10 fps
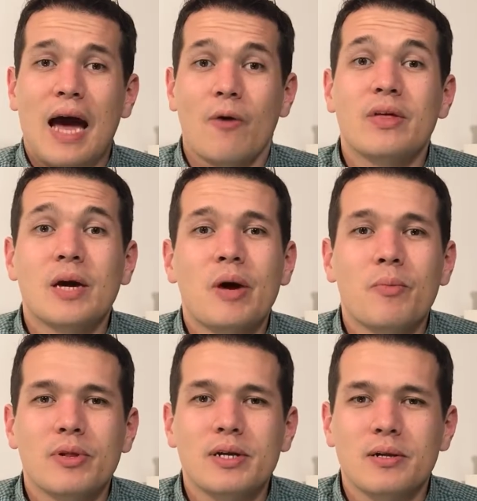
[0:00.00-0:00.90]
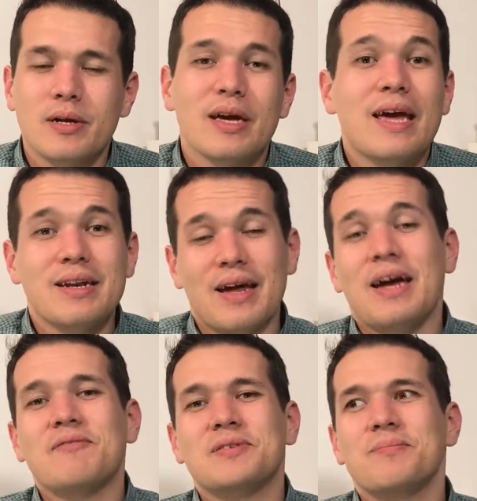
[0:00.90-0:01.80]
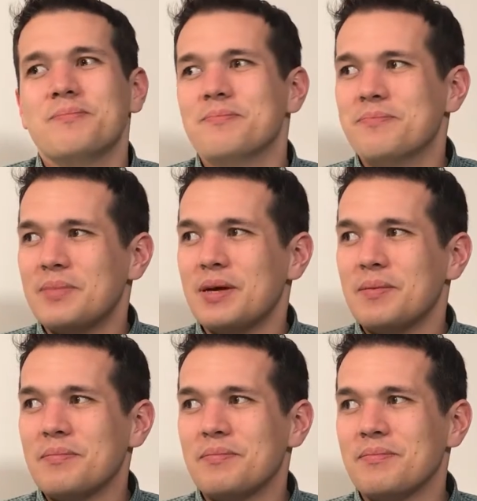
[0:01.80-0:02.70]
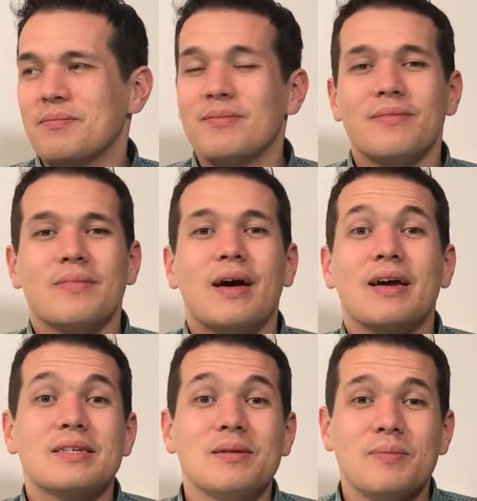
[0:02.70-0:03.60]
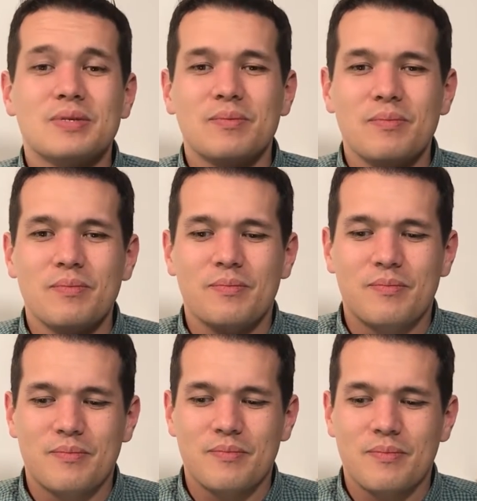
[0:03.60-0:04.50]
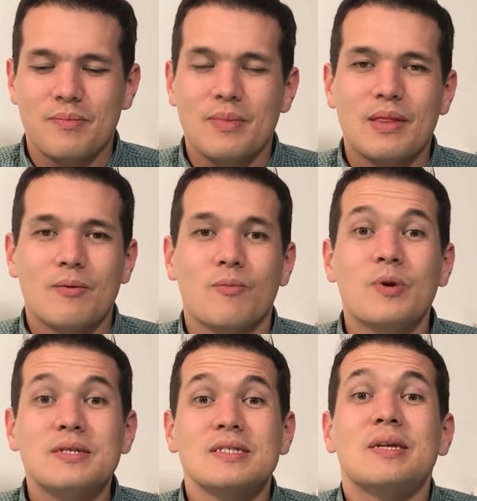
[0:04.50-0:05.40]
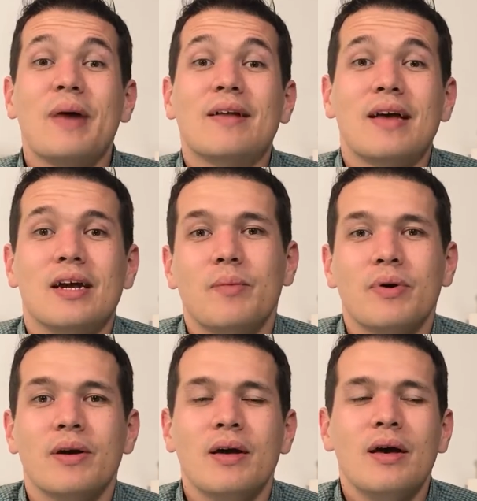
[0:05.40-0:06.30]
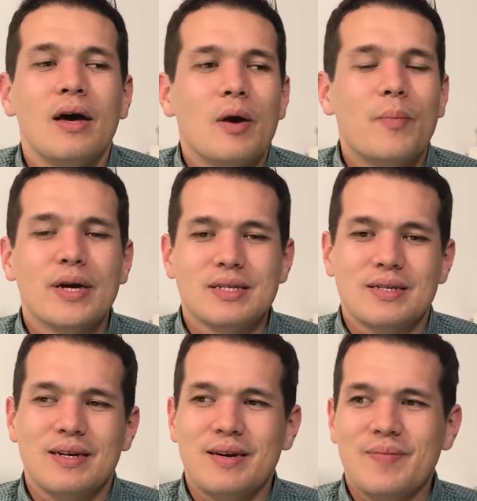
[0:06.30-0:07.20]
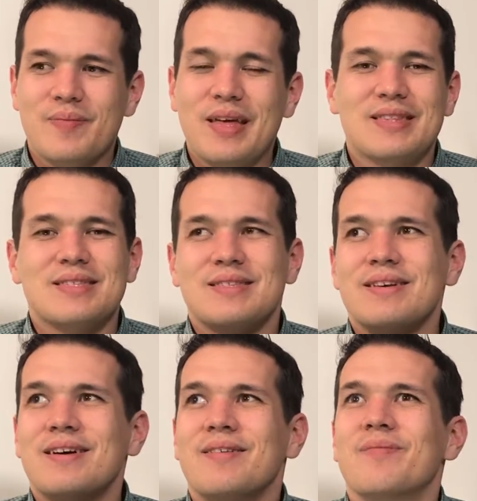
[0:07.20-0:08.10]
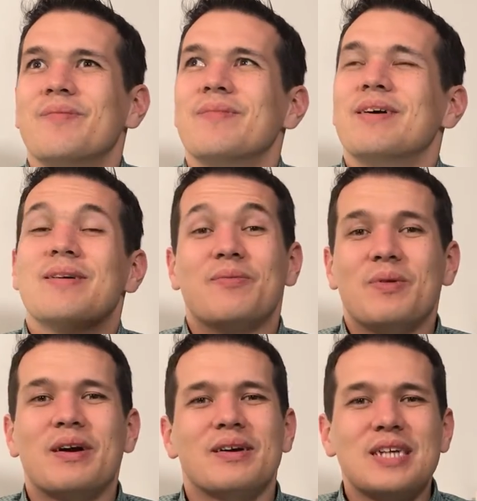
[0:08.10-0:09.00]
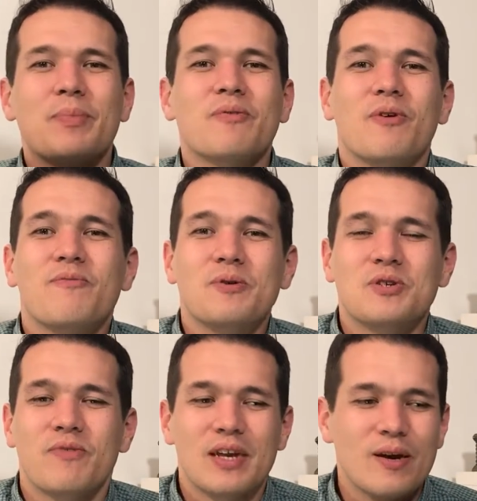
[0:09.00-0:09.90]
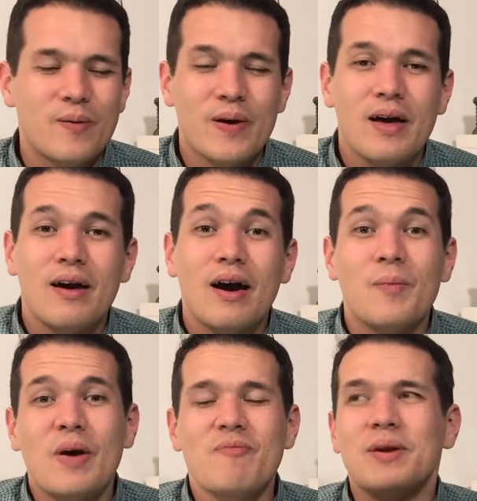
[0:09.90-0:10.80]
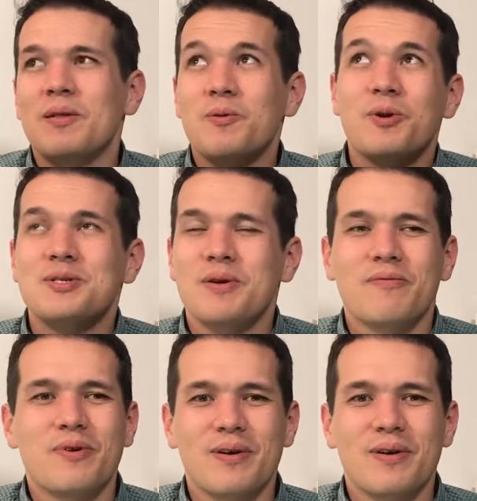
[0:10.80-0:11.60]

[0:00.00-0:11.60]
how they come out politically. And I have some, I guess, some reasons to back that up. But that's a topic for a future video. I've been alluding to it